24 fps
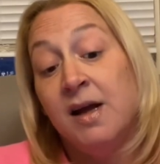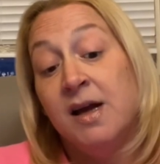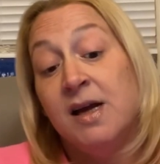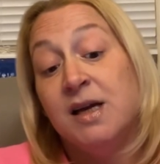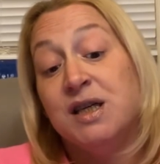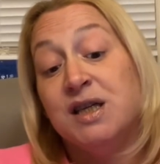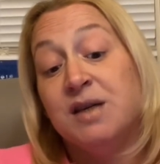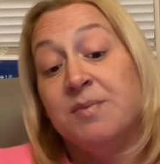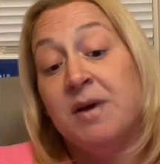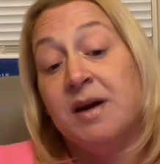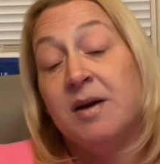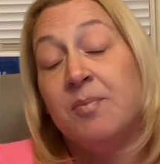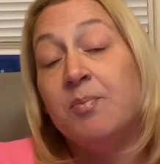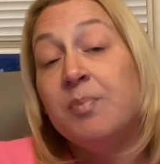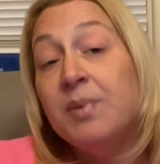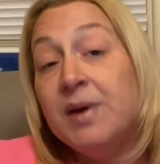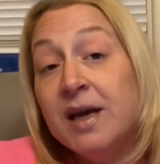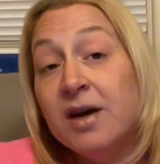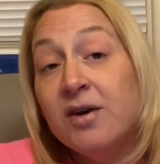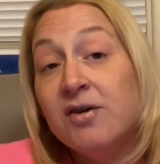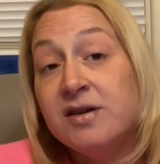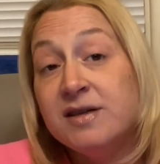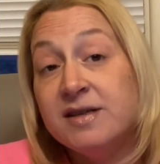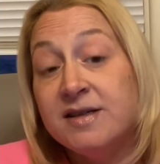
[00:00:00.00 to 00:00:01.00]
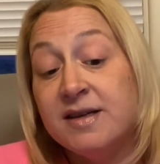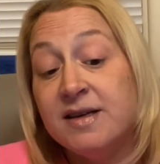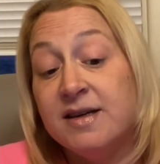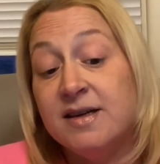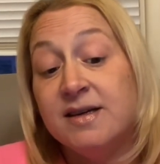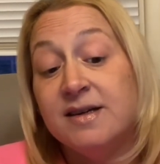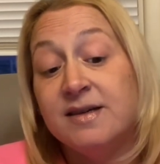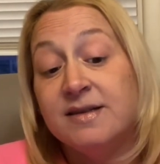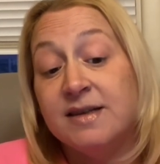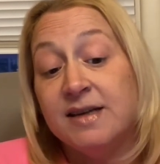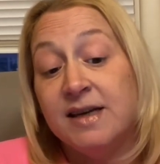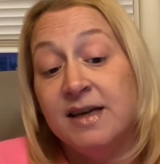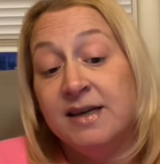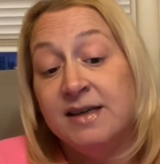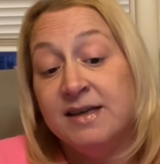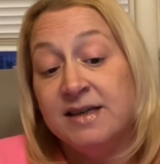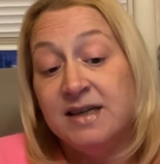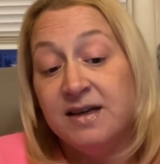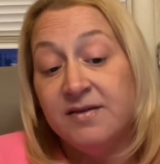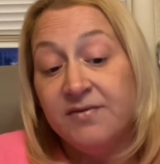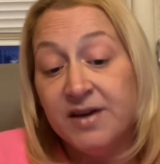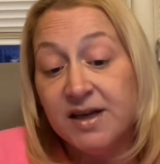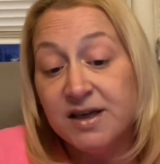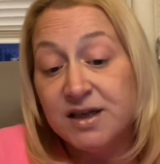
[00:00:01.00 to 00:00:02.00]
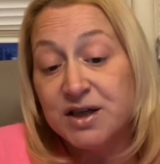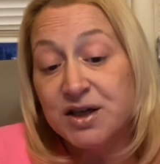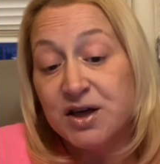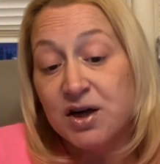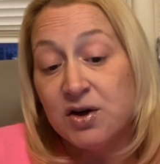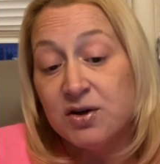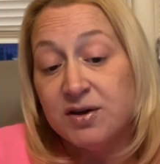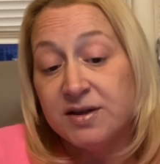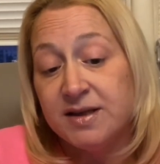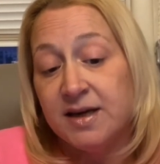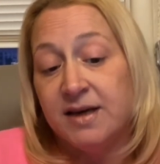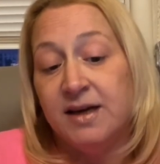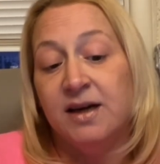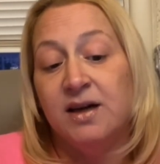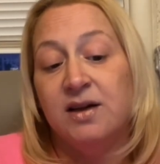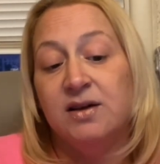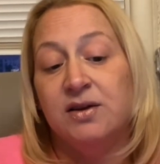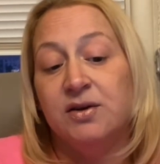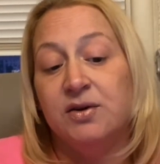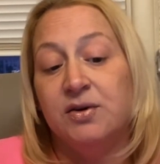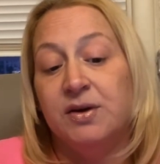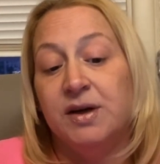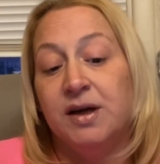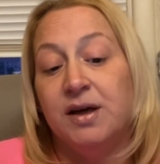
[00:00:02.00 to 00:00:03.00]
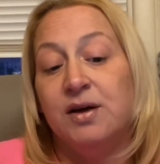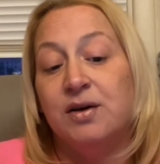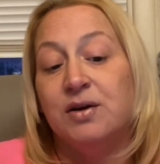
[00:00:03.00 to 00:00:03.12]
She made appearances in TV shows that included